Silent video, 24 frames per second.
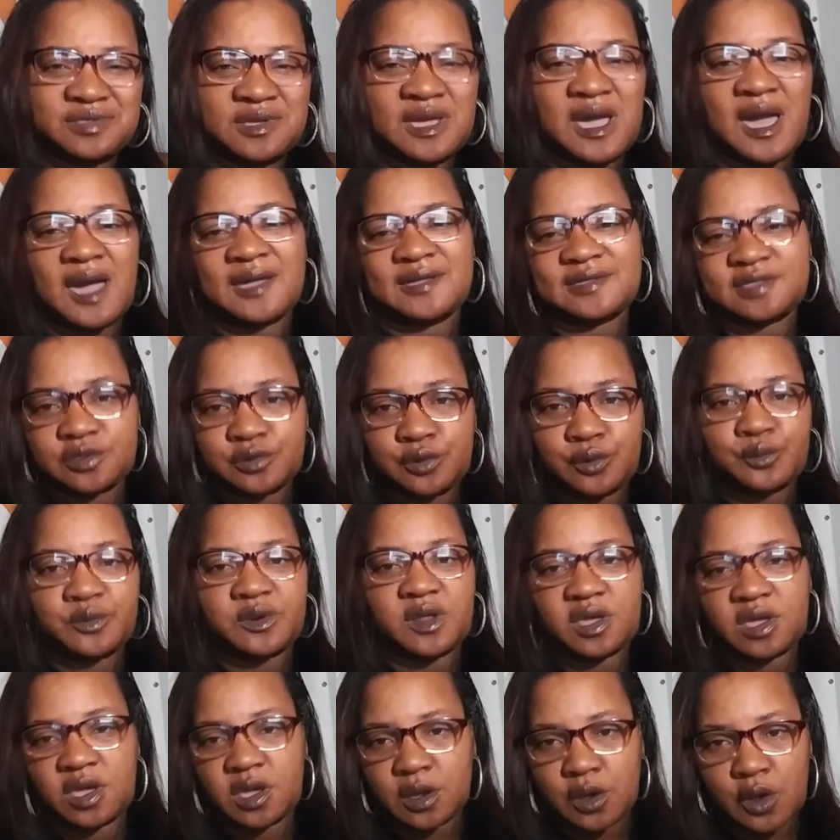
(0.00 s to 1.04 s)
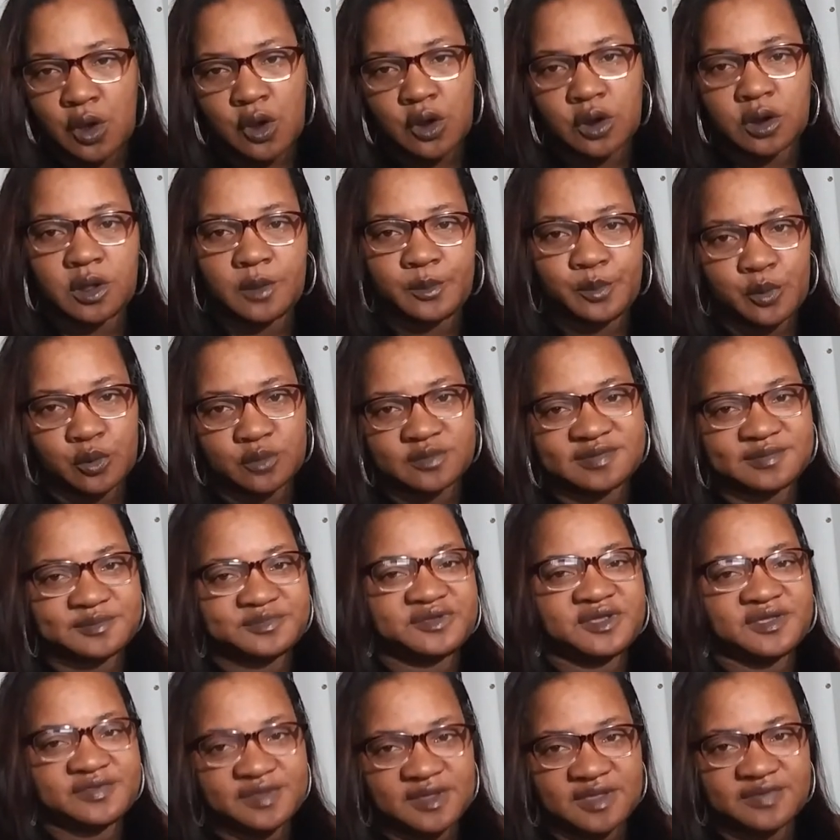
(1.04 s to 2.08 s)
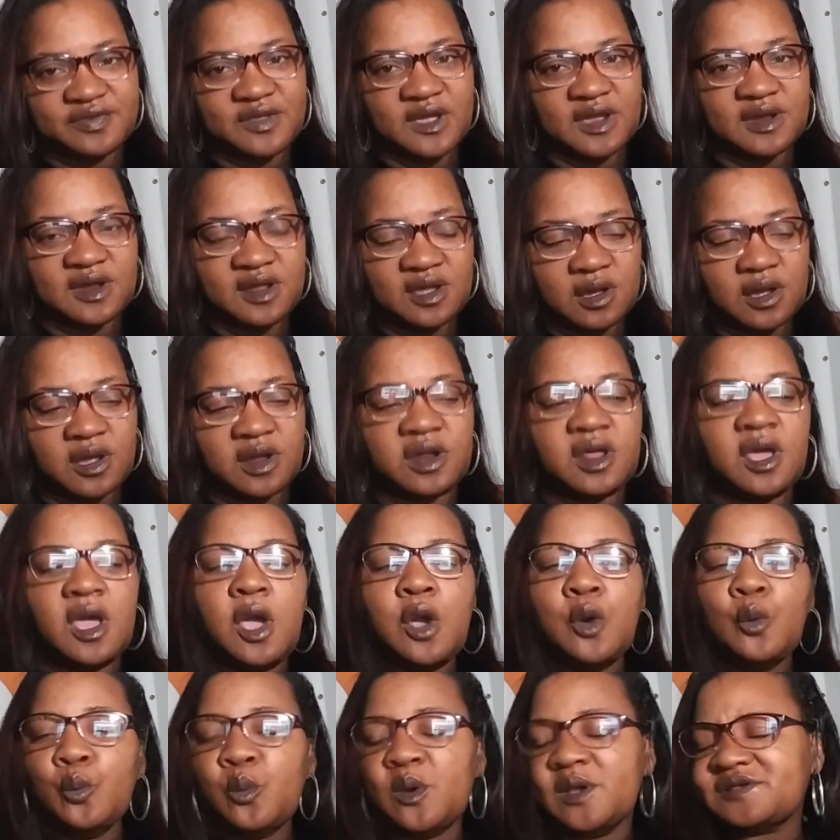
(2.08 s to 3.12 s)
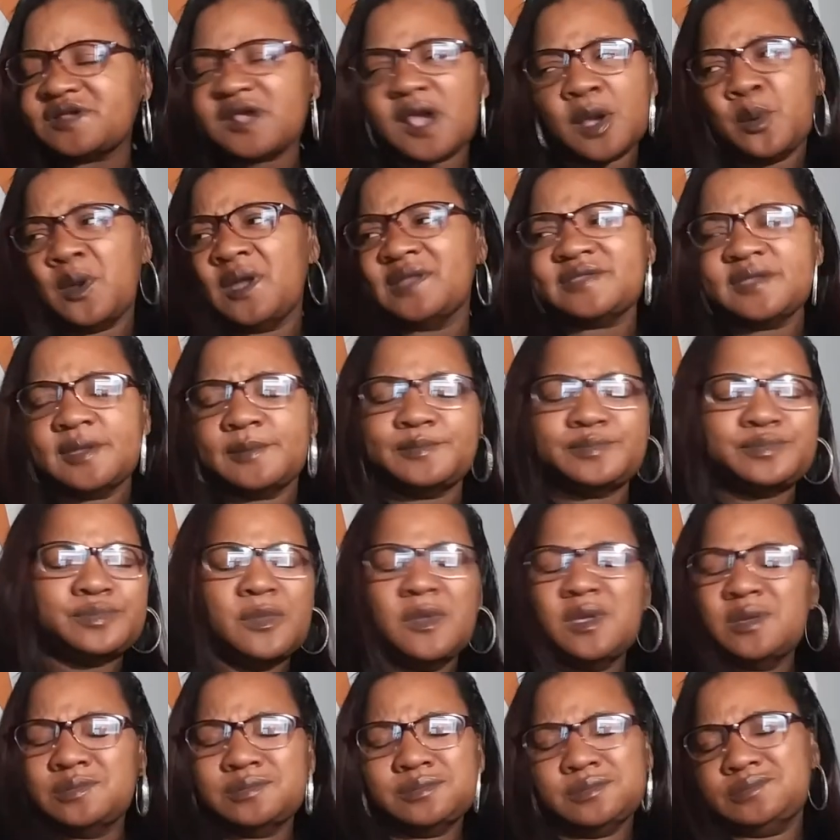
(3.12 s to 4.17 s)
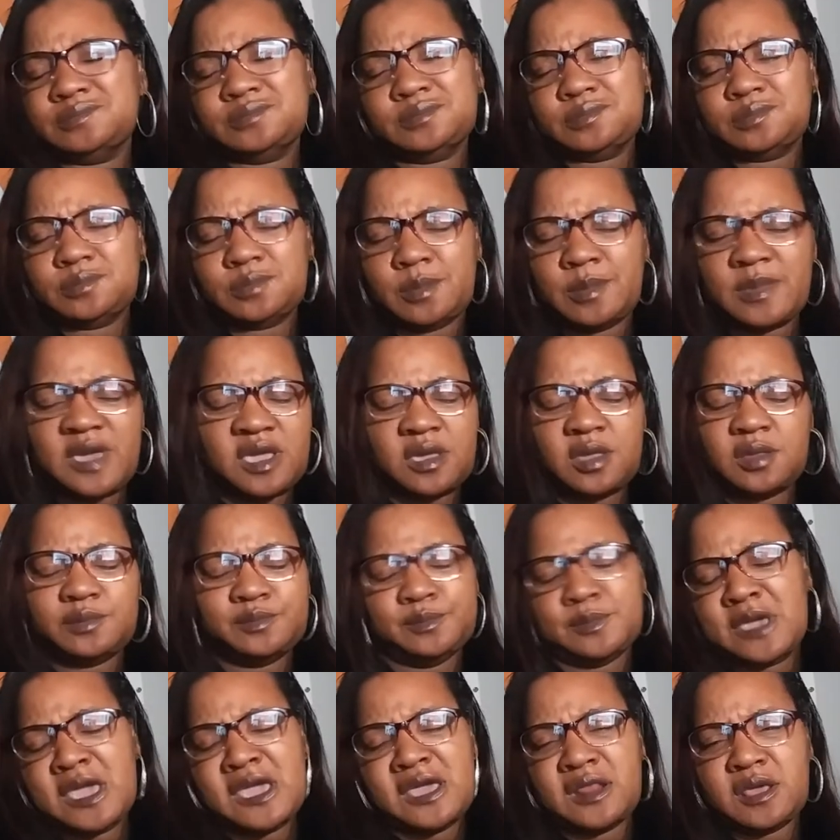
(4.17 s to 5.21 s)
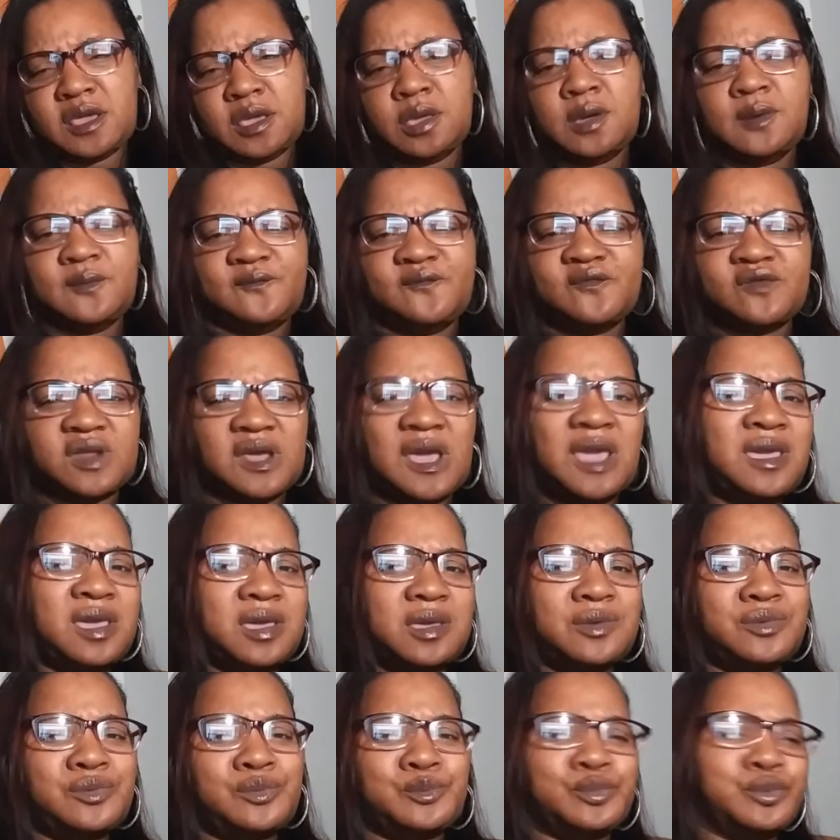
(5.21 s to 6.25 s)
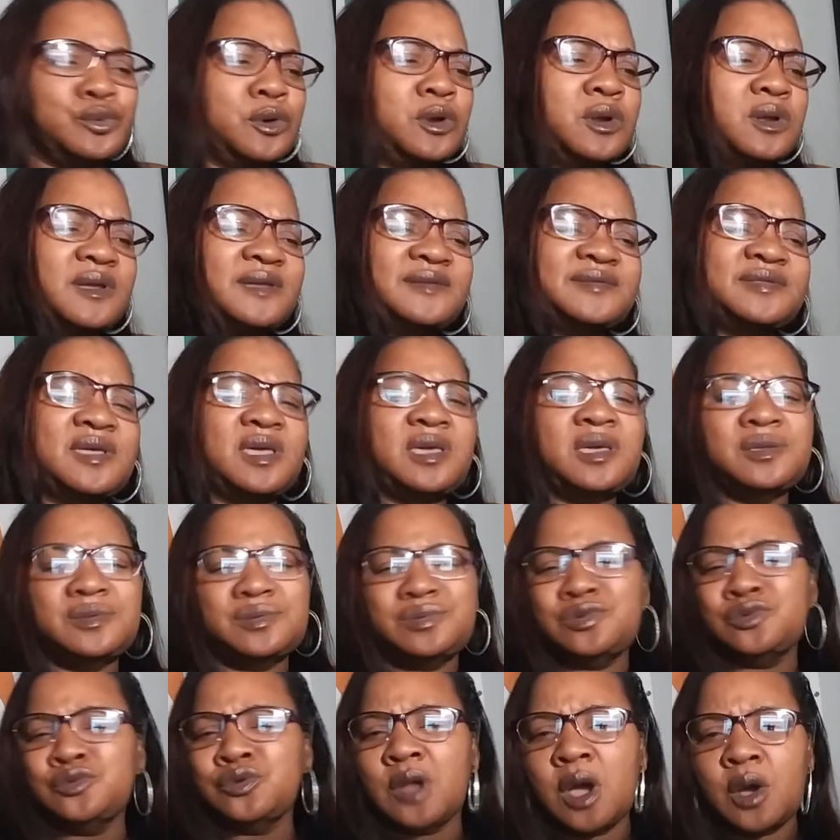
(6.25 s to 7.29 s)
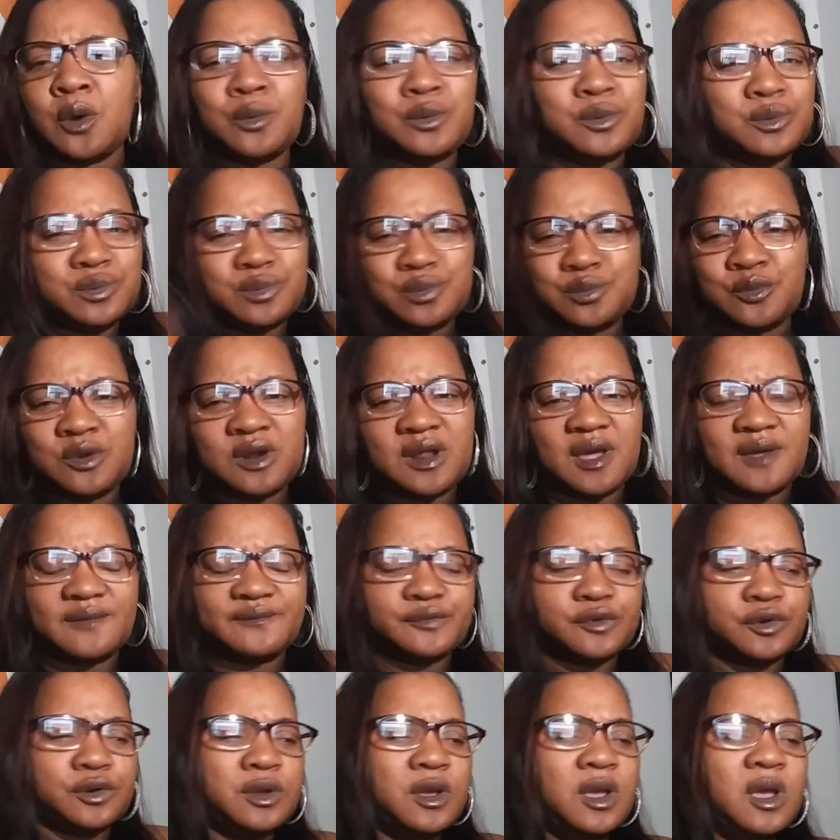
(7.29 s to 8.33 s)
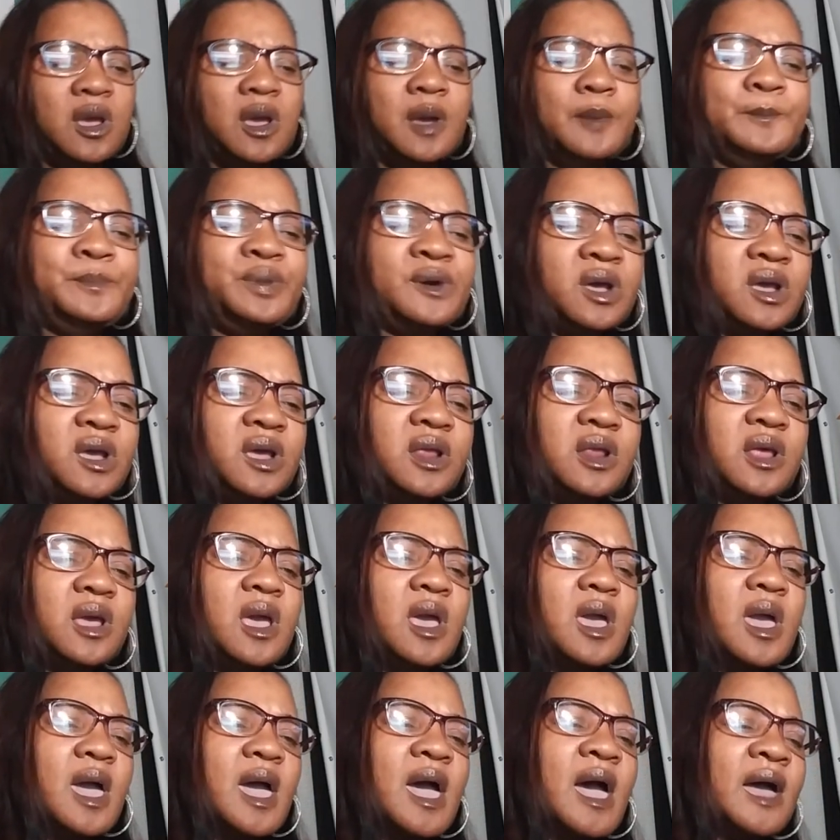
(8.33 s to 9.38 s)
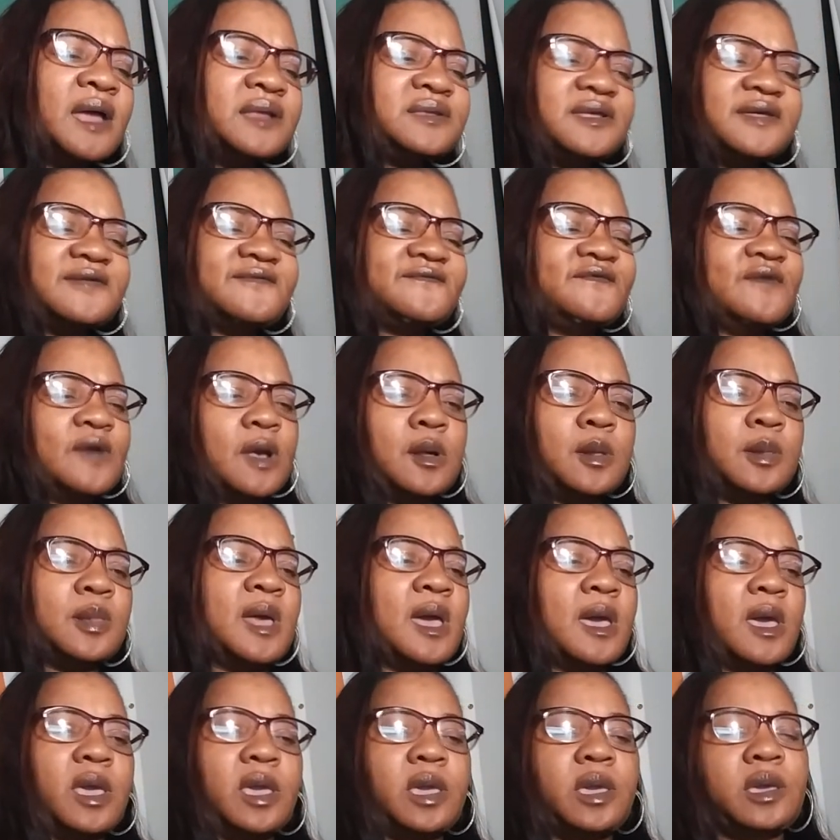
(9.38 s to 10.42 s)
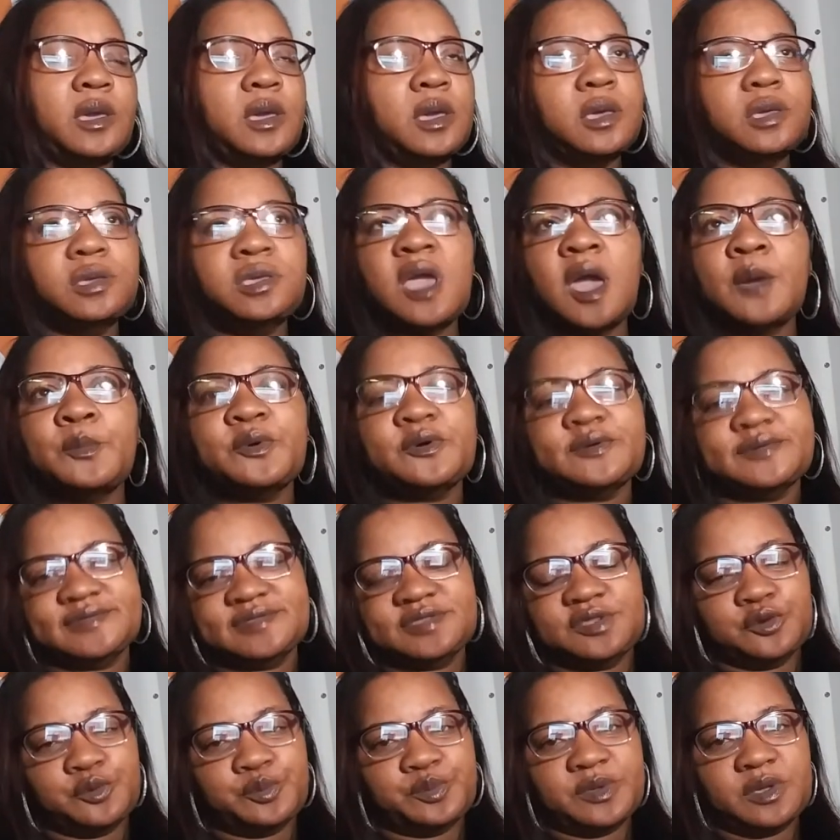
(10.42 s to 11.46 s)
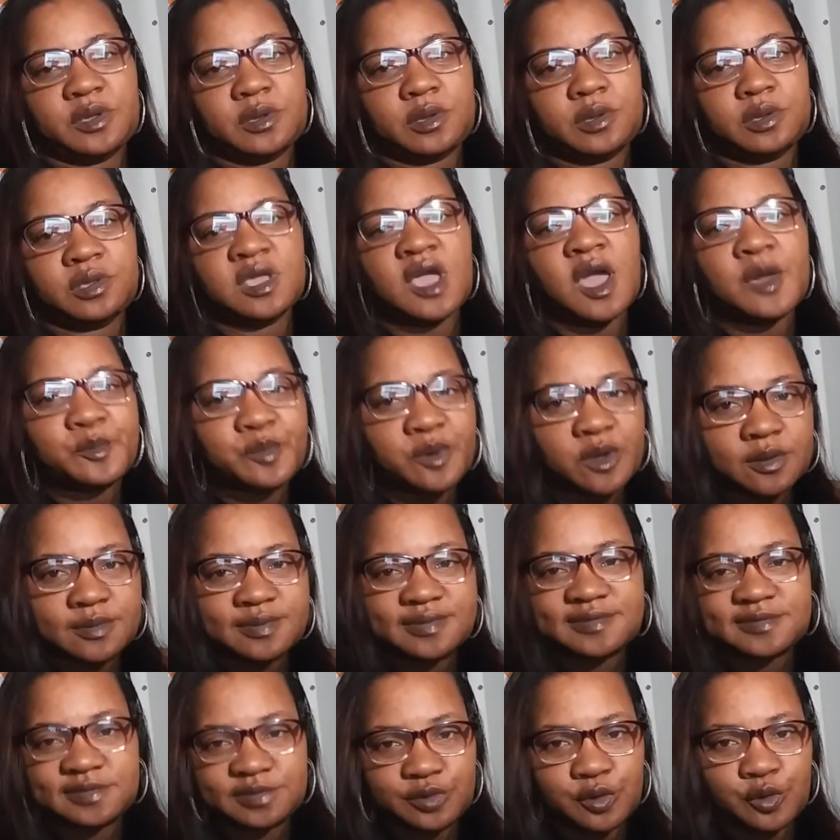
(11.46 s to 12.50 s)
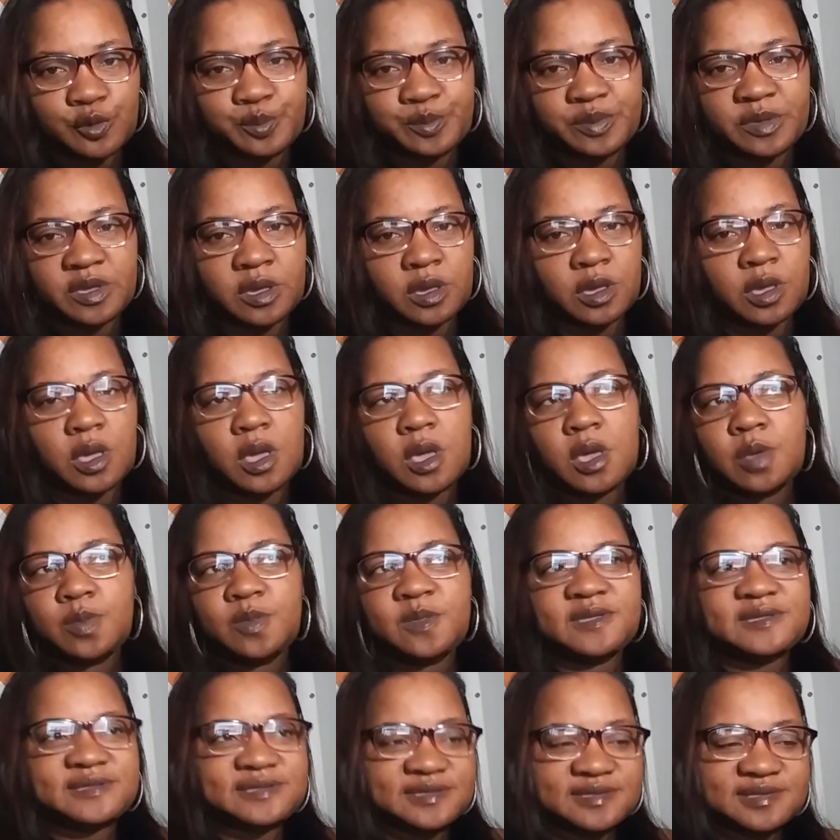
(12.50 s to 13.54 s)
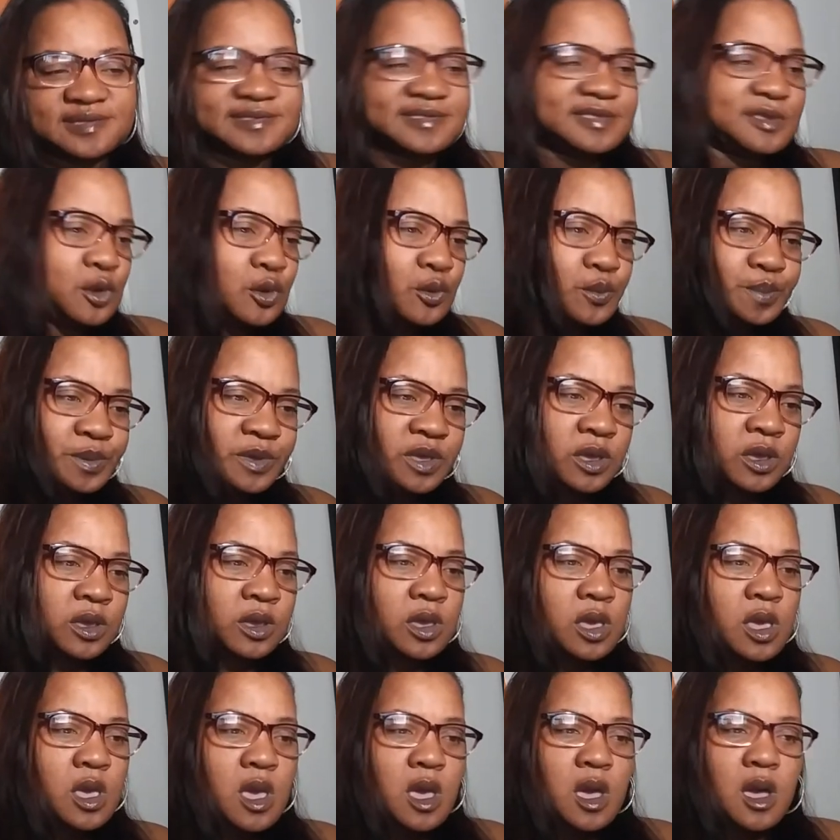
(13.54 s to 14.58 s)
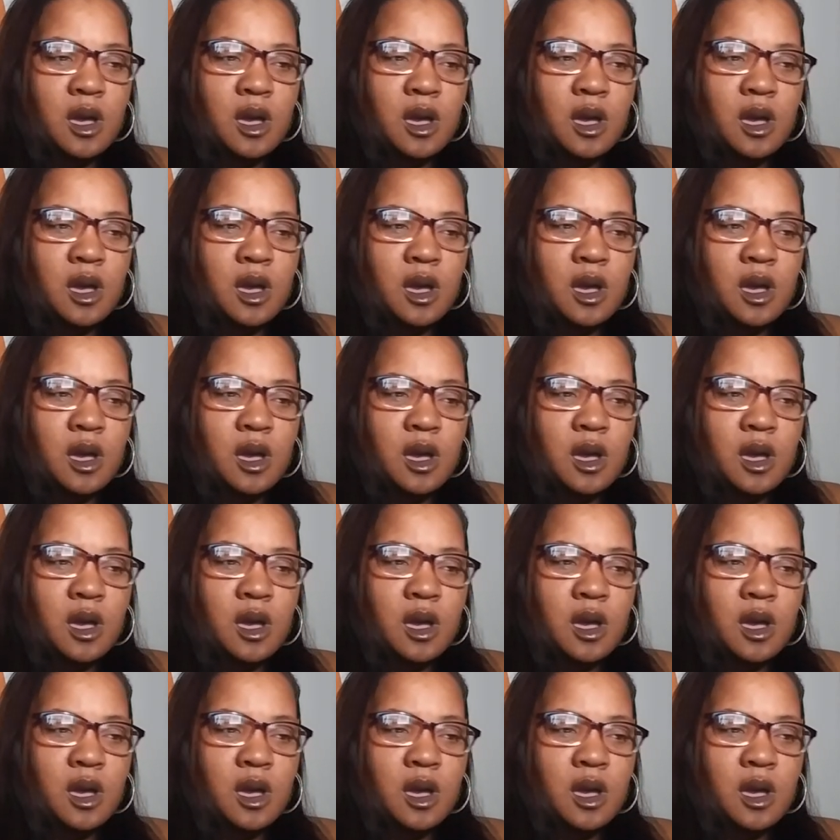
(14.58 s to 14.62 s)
guys do when they get caught up on some shit that they done. Which I wasn't mad at him for taking Brooke, because he, you know, whatever. But I just felt like, y'all both stupid. Y'all both stupid. This is stupid.